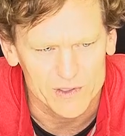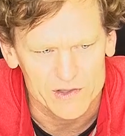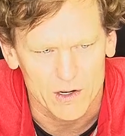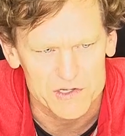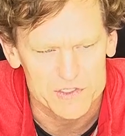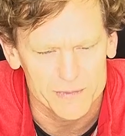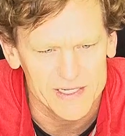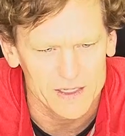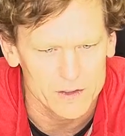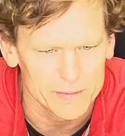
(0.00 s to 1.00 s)
with Dawson
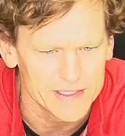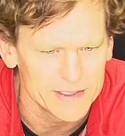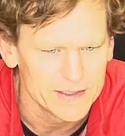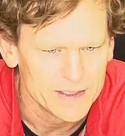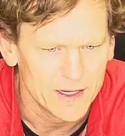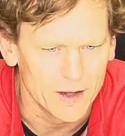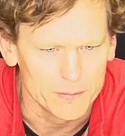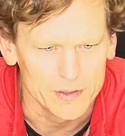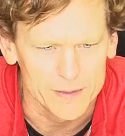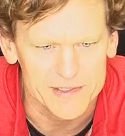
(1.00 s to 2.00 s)
being a little bit
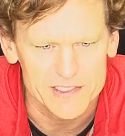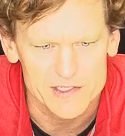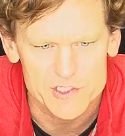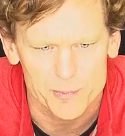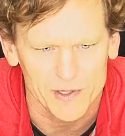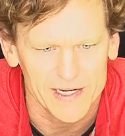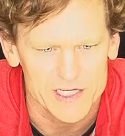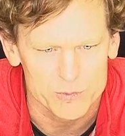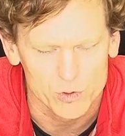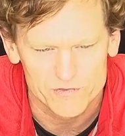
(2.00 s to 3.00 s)
um, limited this spring,
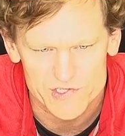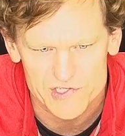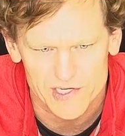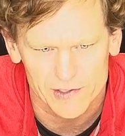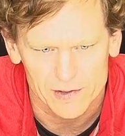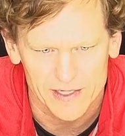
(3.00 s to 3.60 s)
has moved to center,